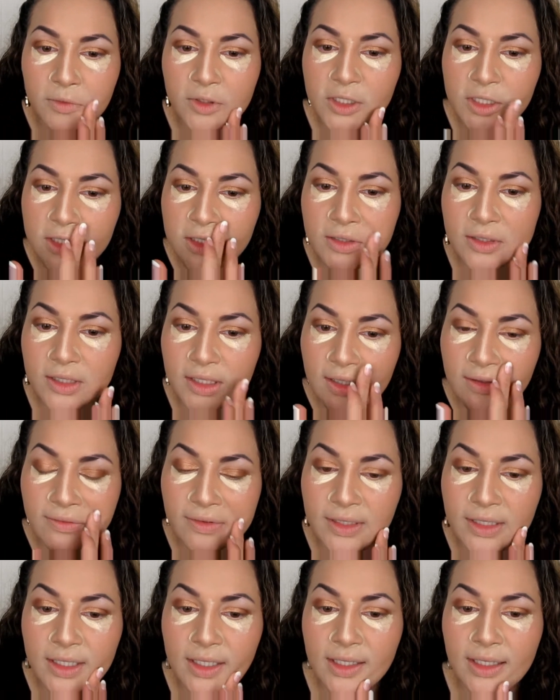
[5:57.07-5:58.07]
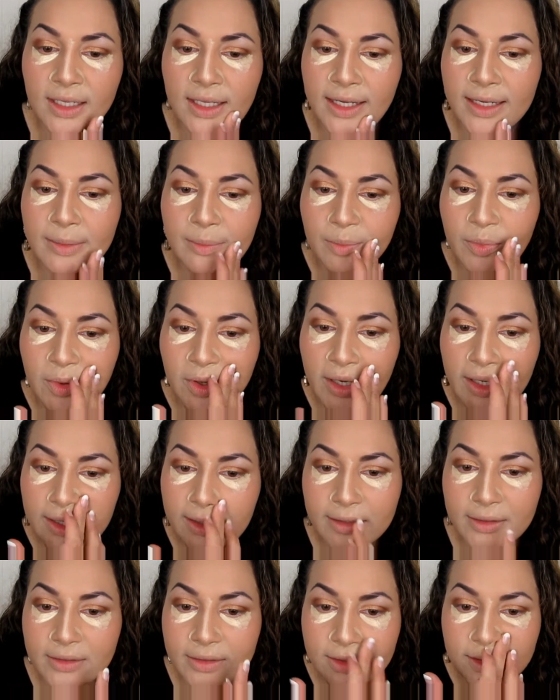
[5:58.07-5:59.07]
Just to give it a light
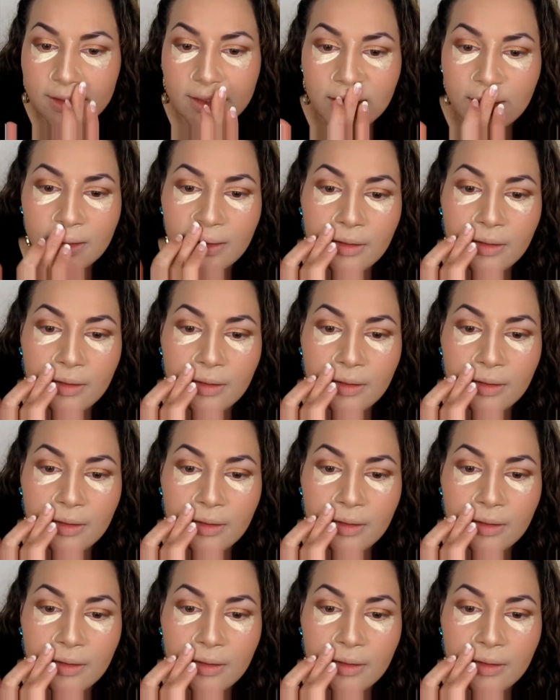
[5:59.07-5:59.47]
brightness.